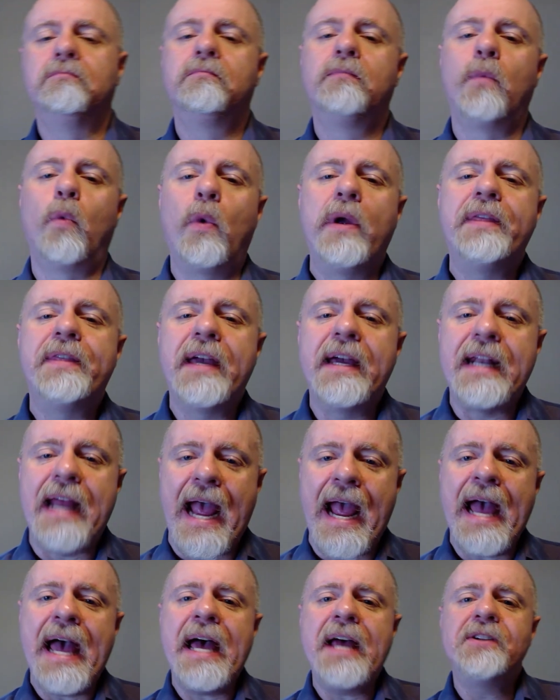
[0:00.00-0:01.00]
We then
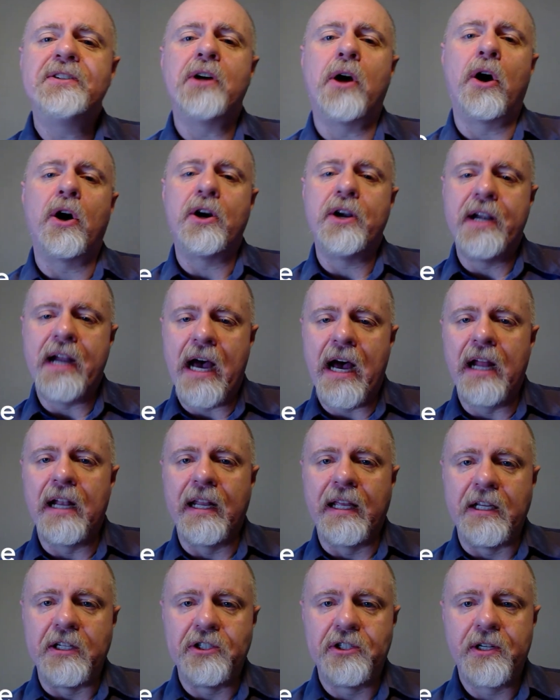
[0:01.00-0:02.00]
add to our
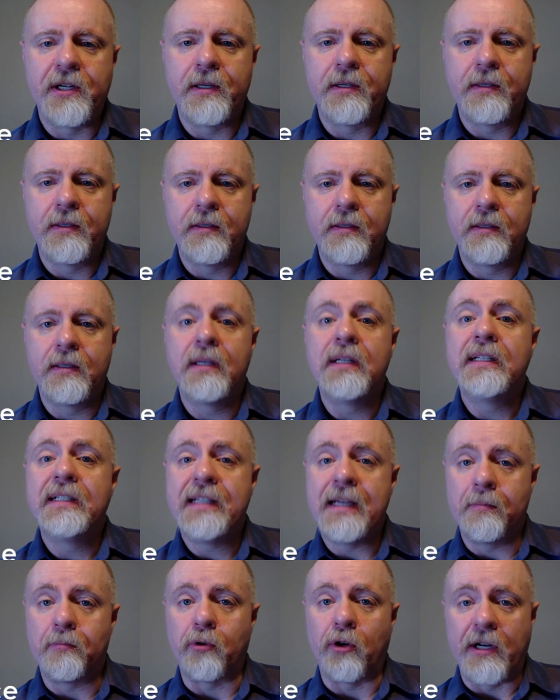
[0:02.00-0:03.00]
knowledge
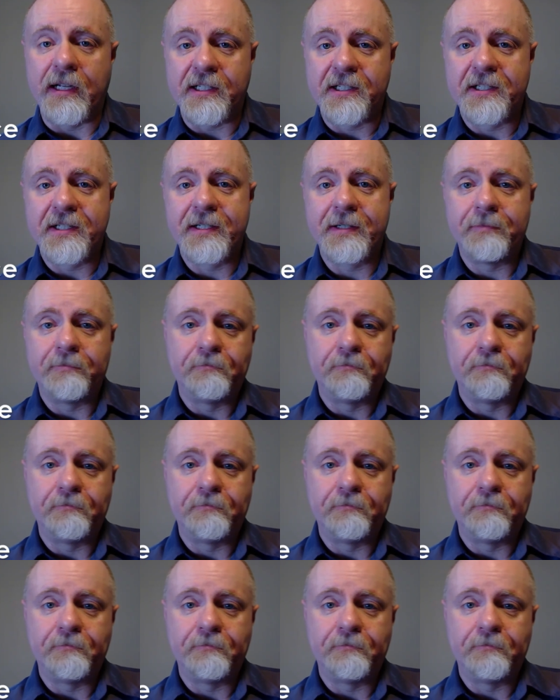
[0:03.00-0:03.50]
temperance.